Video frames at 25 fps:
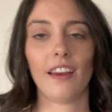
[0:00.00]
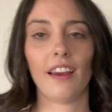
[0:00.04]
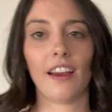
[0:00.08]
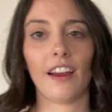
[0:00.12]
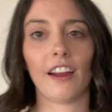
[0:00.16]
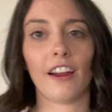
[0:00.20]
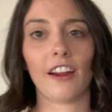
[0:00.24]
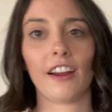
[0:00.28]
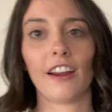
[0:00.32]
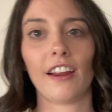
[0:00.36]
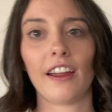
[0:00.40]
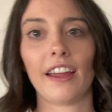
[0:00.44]

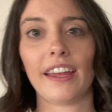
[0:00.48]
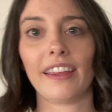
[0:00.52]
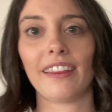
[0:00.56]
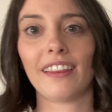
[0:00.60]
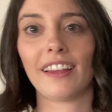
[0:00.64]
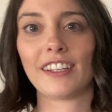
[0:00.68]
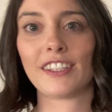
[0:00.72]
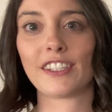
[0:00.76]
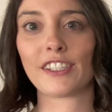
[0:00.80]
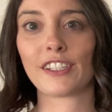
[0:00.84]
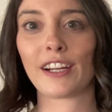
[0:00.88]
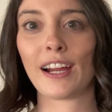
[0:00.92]
All right,
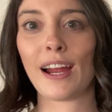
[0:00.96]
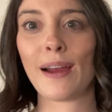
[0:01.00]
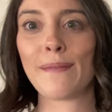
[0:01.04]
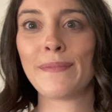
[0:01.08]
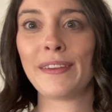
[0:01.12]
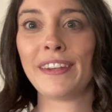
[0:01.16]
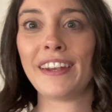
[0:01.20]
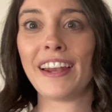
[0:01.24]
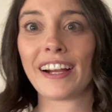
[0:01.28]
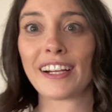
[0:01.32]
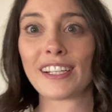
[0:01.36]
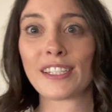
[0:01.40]
let's grab
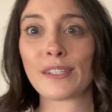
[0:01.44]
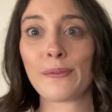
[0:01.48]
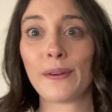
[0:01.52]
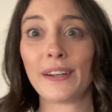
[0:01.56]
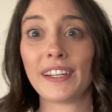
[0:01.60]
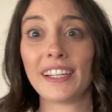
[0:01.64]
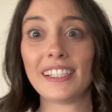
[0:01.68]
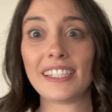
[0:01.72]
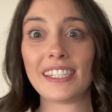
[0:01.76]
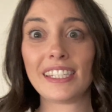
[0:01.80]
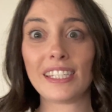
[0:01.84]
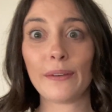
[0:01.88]
the next
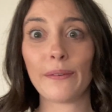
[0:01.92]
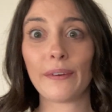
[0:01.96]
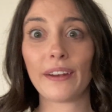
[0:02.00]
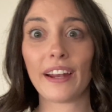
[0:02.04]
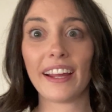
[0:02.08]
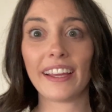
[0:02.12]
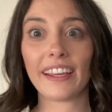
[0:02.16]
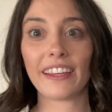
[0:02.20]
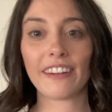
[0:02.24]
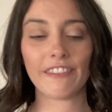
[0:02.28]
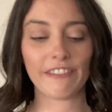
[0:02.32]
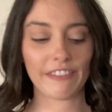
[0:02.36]
one and see what
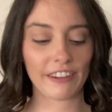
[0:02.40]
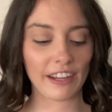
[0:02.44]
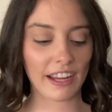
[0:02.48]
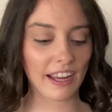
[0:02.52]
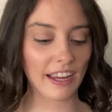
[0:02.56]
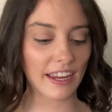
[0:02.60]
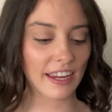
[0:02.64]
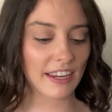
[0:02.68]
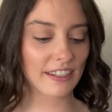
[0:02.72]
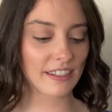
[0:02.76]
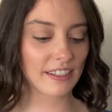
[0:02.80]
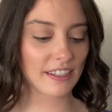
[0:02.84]
I can
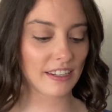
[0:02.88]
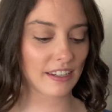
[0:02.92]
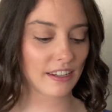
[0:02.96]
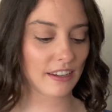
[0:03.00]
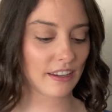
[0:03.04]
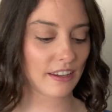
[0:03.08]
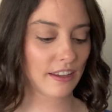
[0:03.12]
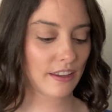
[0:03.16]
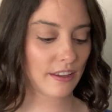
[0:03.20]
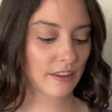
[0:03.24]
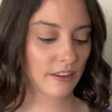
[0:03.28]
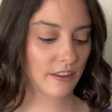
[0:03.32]
find.
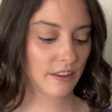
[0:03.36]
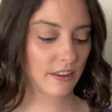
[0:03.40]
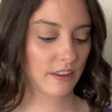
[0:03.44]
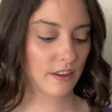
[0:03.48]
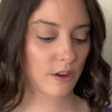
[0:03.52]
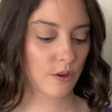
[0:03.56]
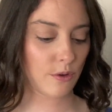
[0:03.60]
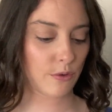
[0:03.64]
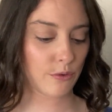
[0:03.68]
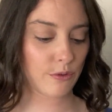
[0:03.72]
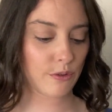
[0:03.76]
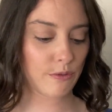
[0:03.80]

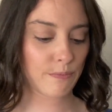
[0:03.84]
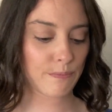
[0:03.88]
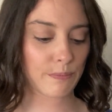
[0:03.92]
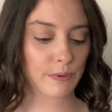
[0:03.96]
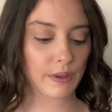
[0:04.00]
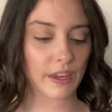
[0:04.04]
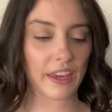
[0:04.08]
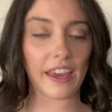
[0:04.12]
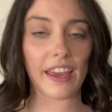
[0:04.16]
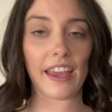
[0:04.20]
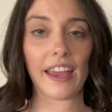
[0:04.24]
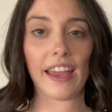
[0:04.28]
Whoop,
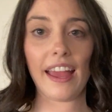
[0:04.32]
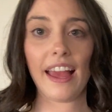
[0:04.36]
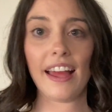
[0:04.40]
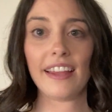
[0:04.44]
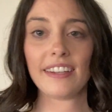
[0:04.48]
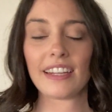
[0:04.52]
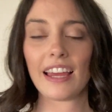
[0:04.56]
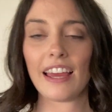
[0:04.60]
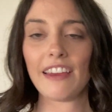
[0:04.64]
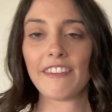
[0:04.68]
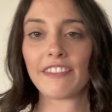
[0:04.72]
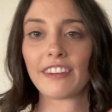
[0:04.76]

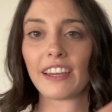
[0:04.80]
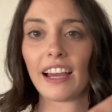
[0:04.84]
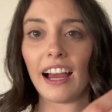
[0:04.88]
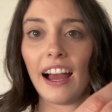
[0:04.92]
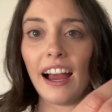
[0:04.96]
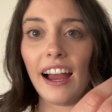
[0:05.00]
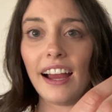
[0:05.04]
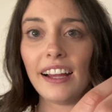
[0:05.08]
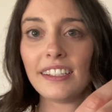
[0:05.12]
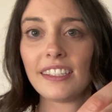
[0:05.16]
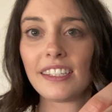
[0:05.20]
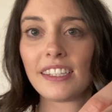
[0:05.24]
and I've
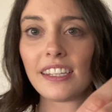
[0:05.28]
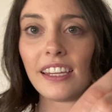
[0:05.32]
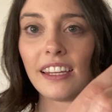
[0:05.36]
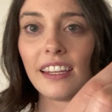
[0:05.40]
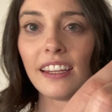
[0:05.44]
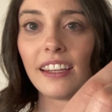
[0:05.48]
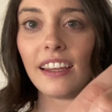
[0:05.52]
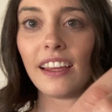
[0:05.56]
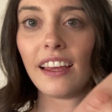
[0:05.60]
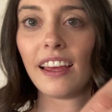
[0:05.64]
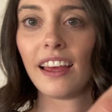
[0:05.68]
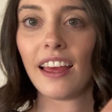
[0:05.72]
got
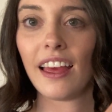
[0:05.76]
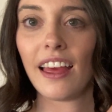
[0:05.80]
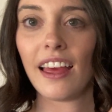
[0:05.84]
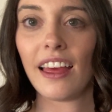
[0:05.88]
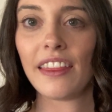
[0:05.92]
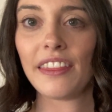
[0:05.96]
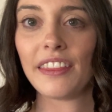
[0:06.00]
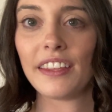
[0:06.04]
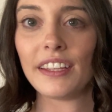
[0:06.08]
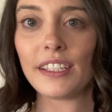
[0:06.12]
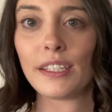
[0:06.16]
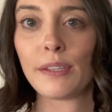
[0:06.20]

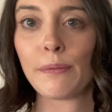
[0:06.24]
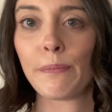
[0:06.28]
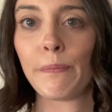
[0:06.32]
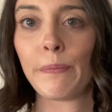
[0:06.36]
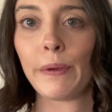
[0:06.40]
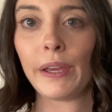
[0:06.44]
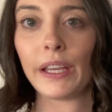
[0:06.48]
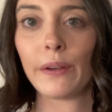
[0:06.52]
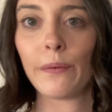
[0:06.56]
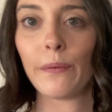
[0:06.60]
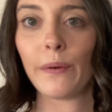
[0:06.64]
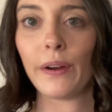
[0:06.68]
this
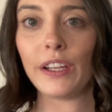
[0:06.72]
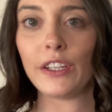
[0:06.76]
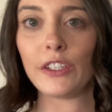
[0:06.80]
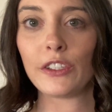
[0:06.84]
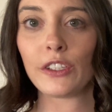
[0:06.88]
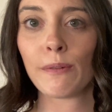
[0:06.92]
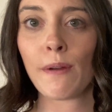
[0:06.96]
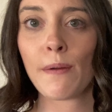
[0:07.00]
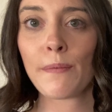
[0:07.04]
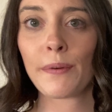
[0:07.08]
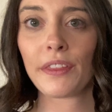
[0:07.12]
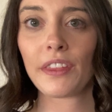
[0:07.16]
big one. Do
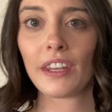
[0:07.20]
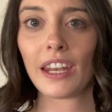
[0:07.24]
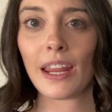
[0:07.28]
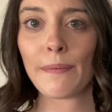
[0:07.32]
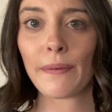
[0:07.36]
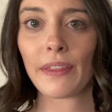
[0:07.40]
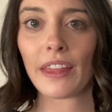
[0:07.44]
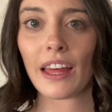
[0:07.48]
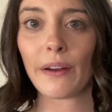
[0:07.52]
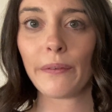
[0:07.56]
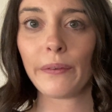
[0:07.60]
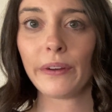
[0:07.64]
you remember the name
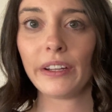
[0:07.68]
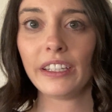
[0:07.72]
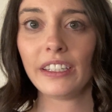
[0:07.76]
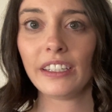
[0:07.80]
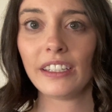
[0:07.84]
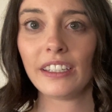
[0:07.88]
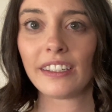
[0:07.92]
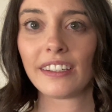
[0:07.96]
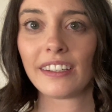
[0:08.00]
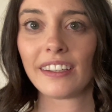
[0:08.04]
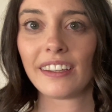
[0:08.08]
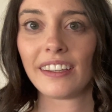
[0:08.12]
of that
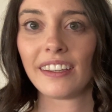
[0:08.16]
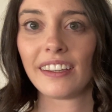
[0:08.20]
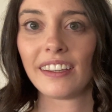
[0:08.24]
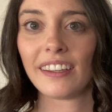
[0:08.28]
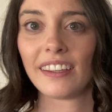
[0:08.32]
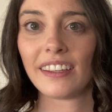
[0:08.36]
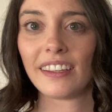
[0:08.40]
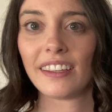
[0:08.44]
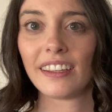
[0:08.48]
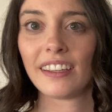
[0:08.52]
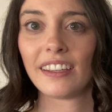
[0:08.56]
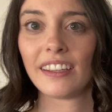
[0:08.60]
one?
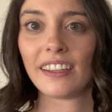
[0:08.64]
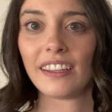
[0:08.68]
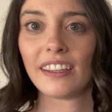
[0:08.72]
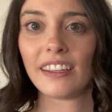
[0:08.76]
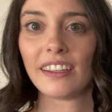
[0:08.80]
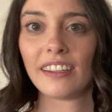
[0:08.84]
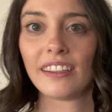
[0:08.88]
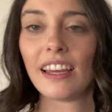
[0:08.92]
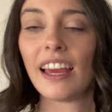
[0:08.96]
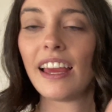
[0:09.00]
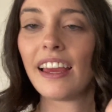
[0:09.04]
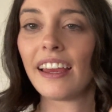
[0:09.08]

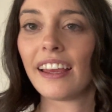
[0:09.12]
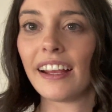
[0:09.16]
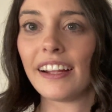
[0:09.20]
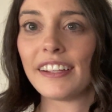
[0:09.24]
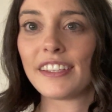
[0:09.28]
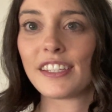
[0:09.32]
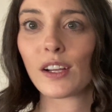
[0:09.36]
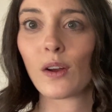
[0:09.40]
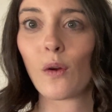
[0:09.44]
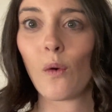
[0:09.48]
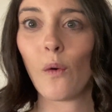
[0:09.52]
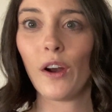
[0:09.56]

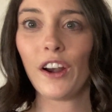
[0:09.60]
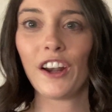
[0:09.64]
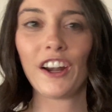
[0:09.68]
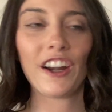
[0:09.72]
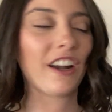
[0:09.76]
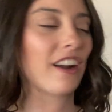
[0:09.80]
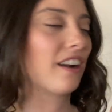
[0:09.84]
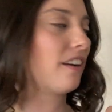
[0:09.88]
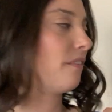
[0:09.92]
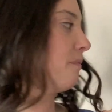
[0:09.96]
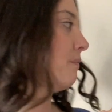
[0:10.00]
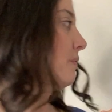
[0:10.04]
It's a
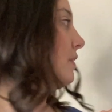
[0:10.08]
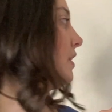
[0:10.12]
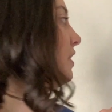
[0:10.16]
quarter.